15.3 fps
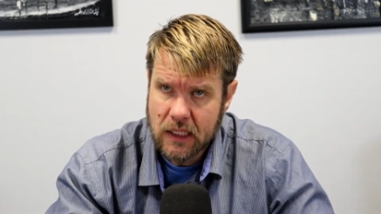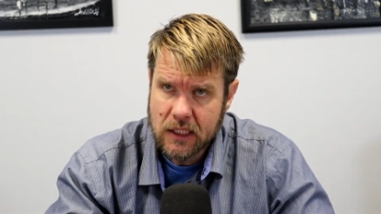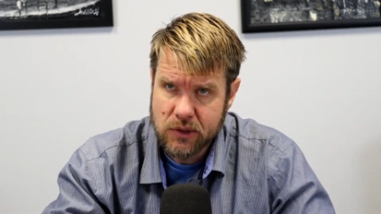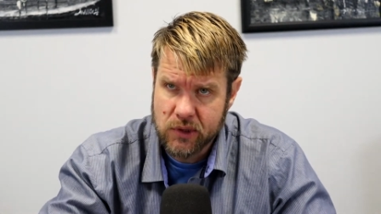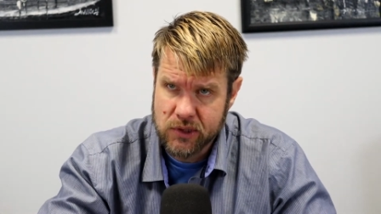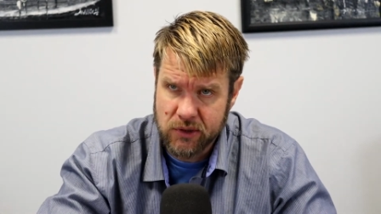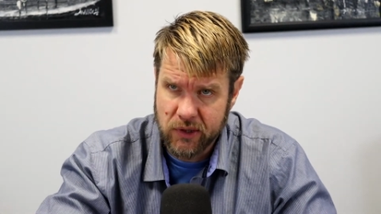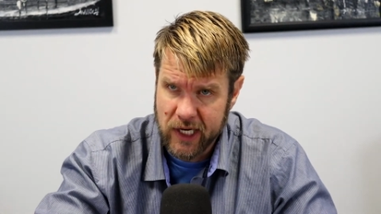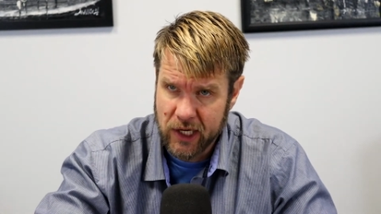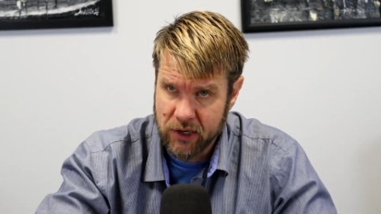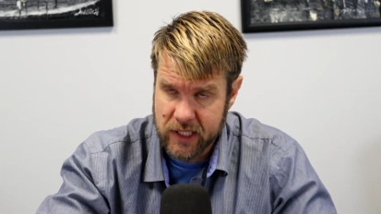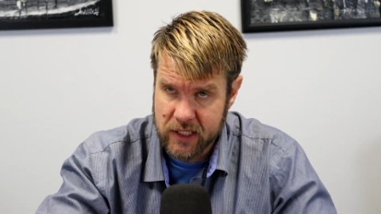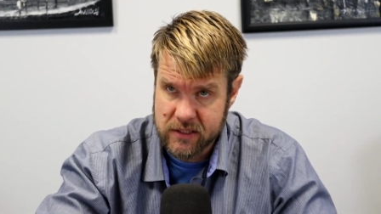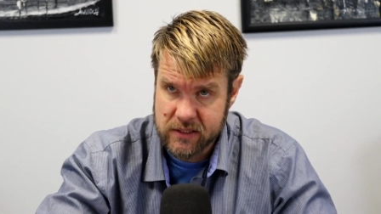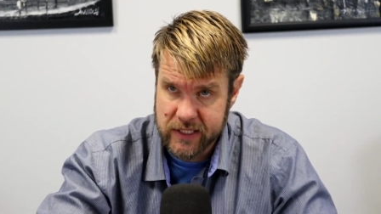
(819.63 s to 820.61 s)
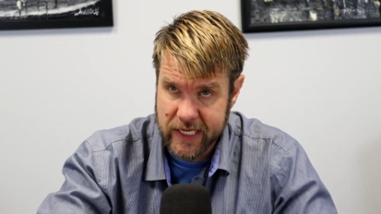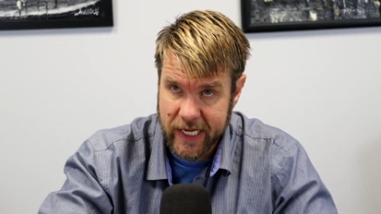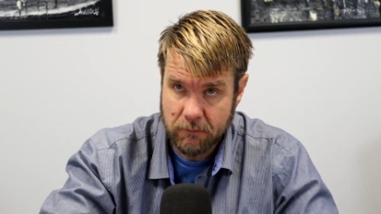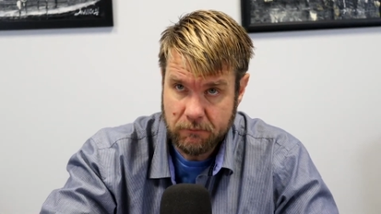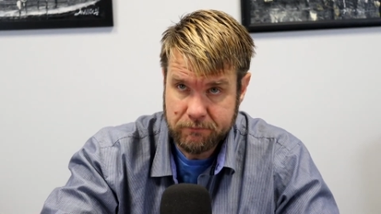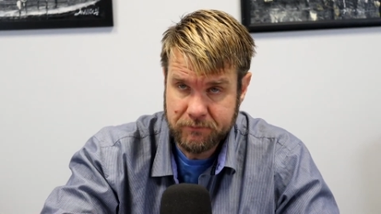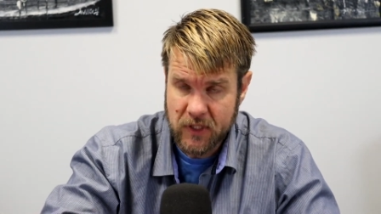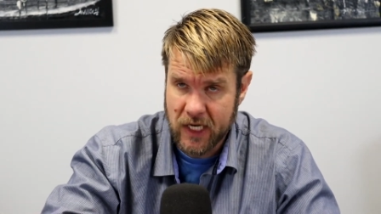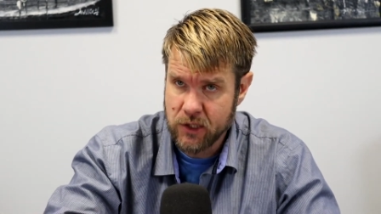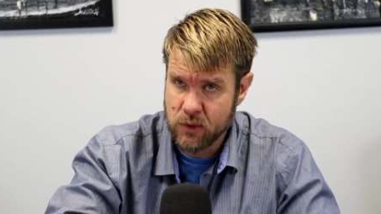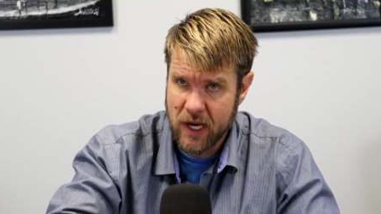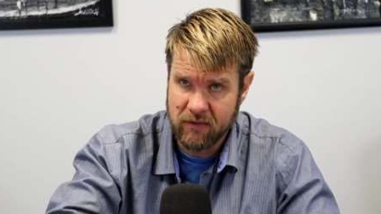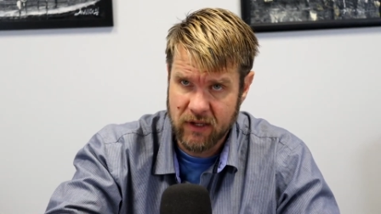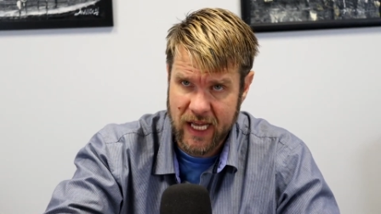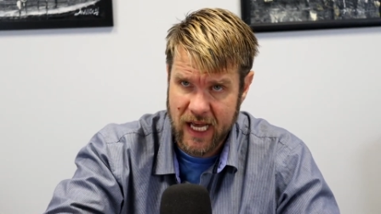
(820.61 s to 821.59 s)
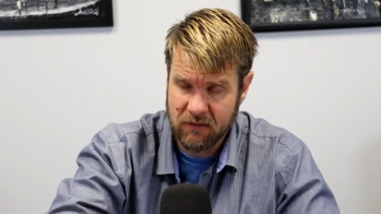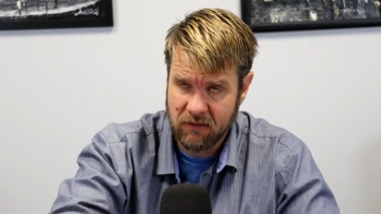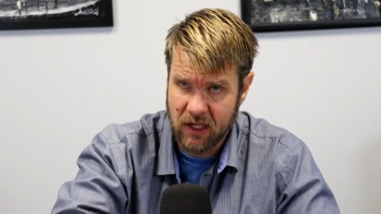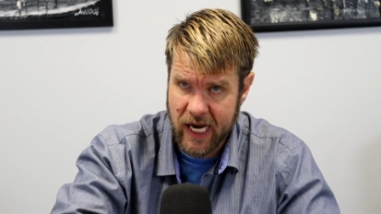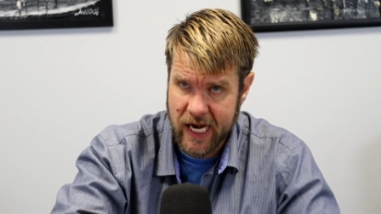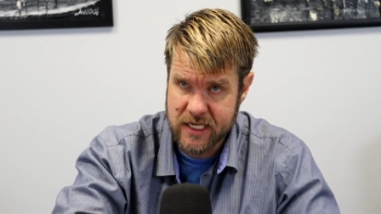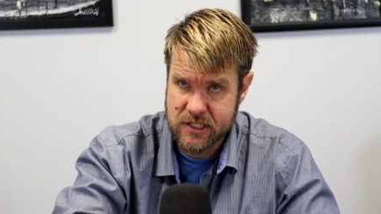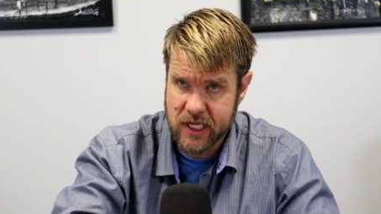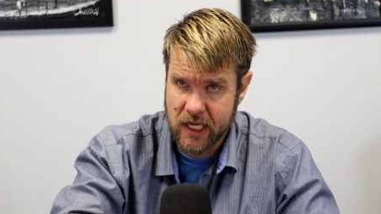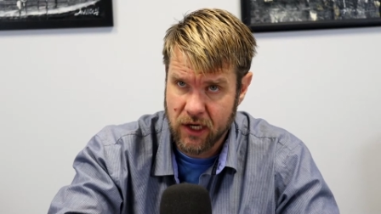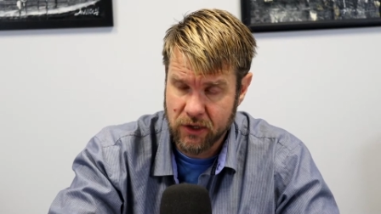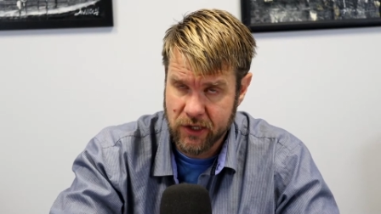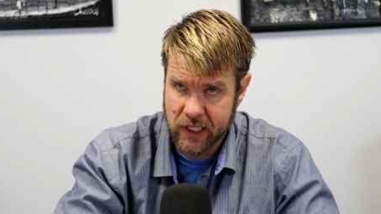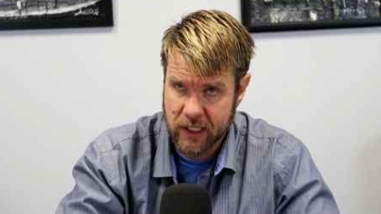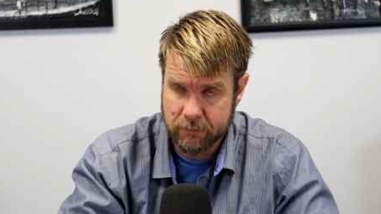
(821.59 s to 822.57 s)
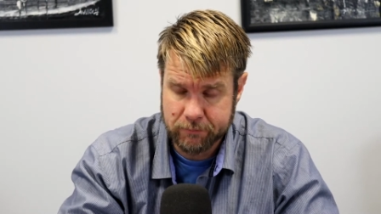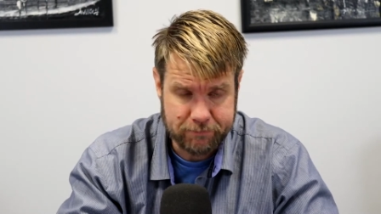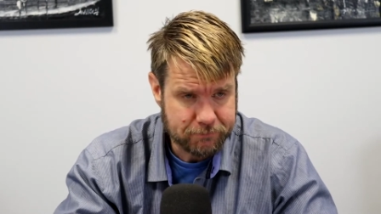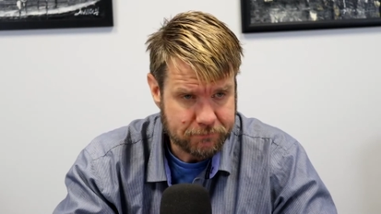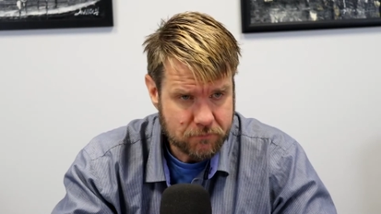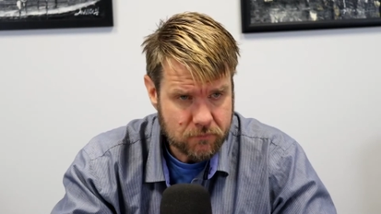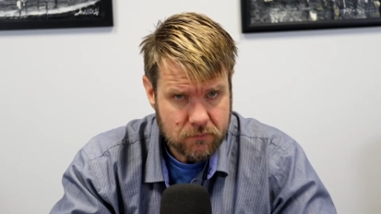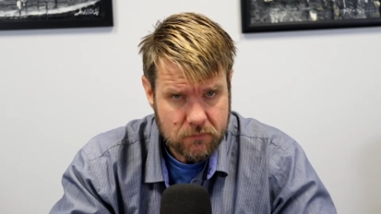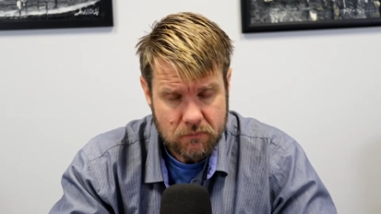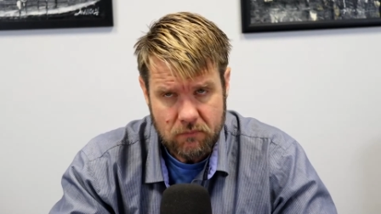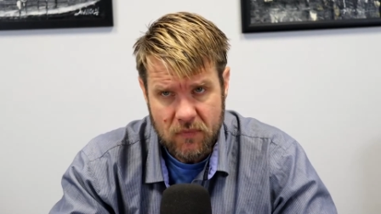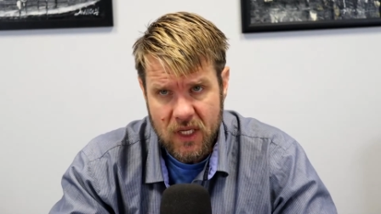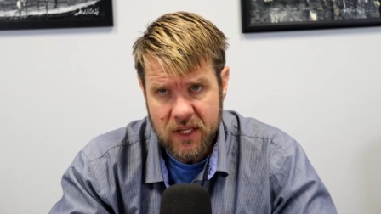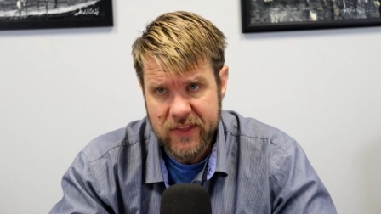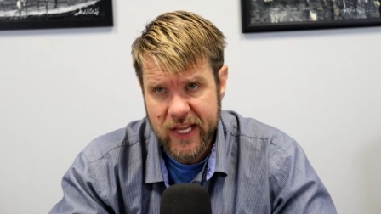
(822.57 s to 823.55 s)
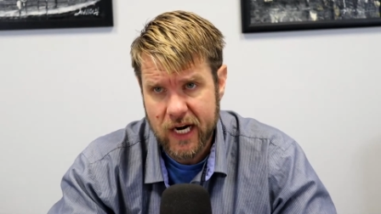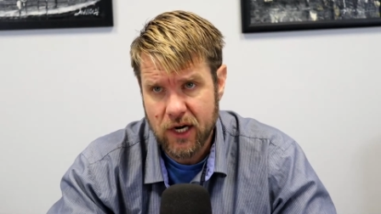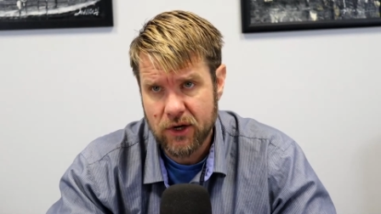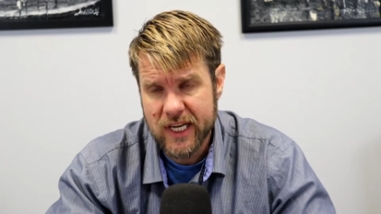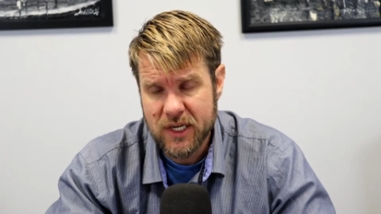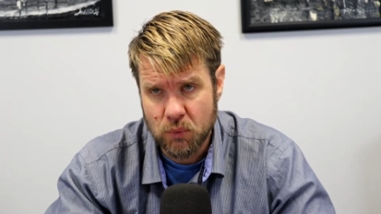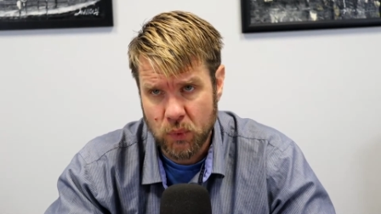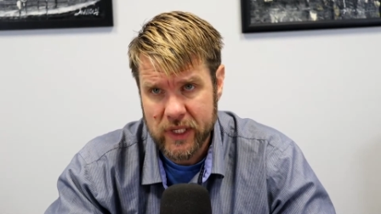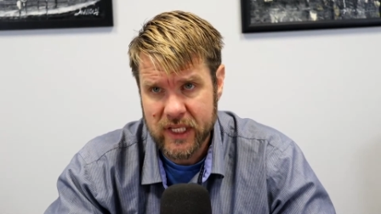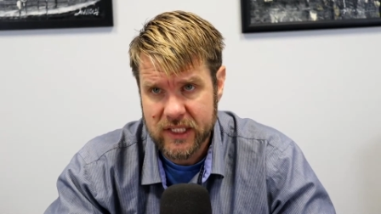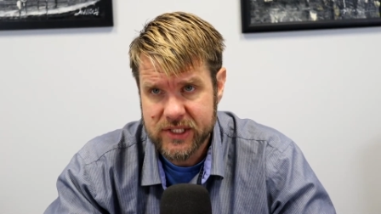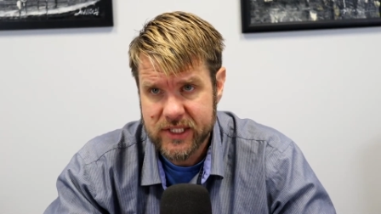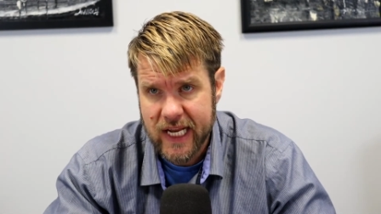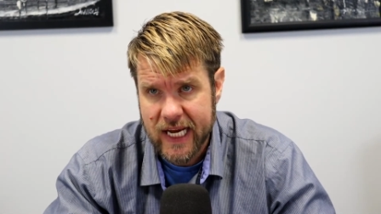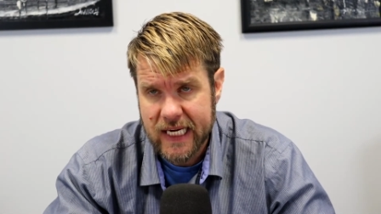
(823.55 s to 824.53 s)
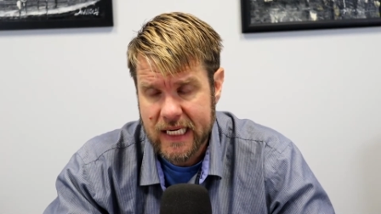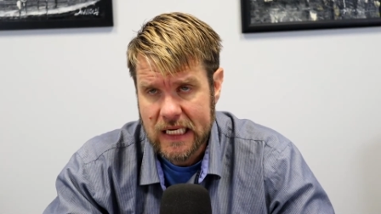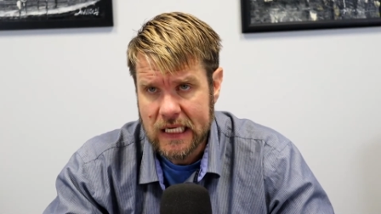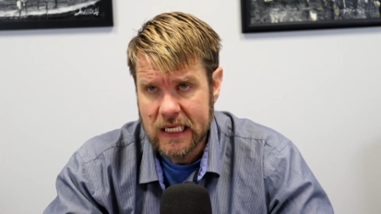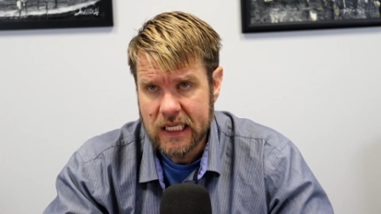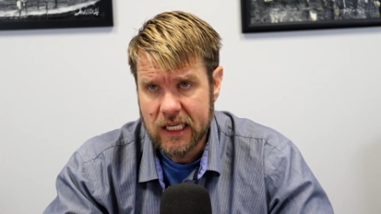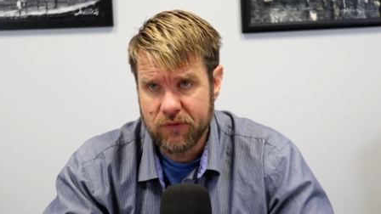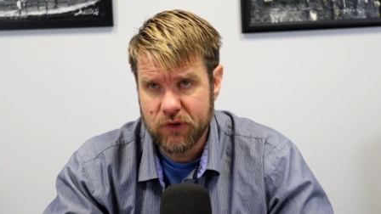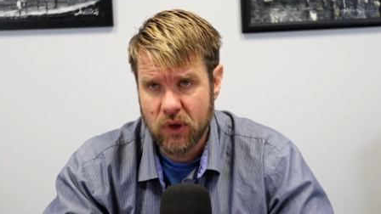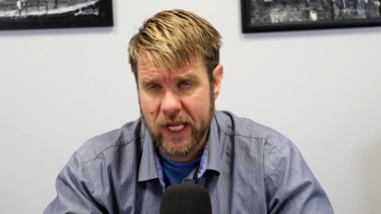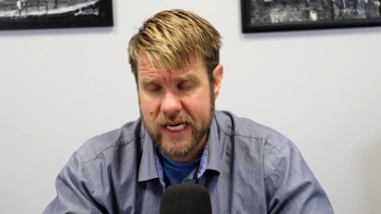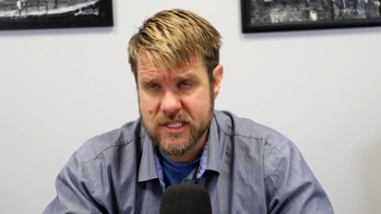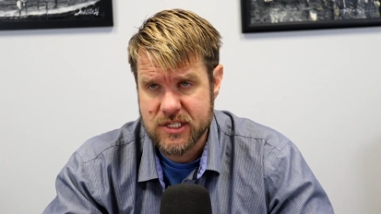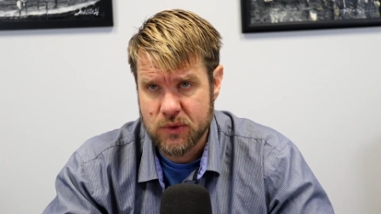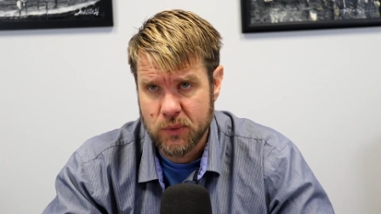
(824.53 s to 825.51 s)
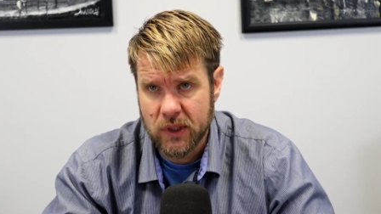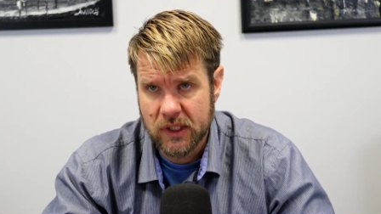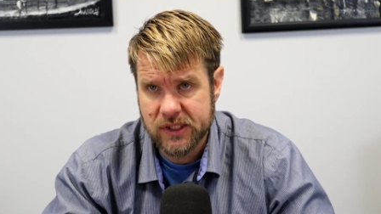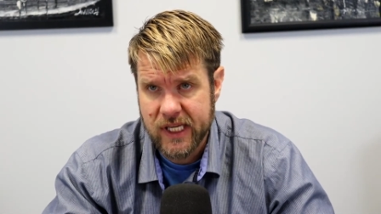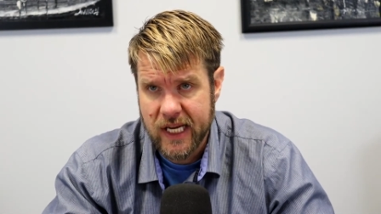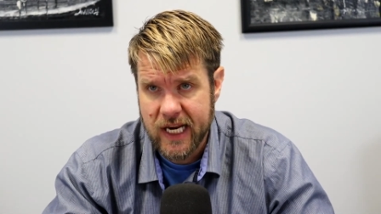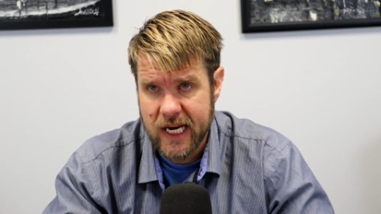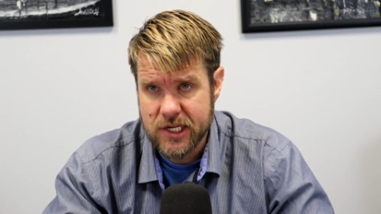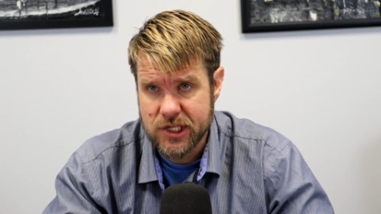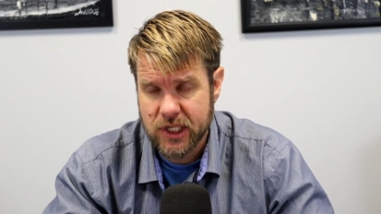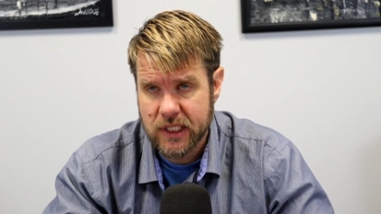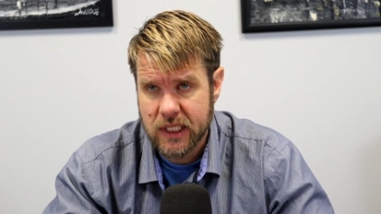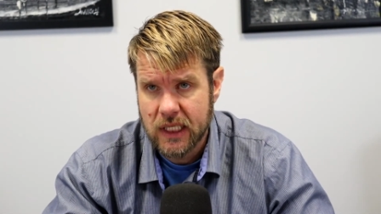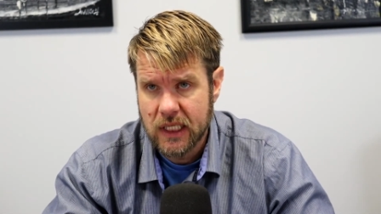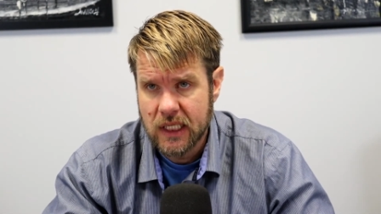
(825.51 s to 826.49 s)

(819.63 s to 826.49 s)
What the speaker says: So these are areas that I do have a lot of clients that are in real estate. If they're a licensed real estate agent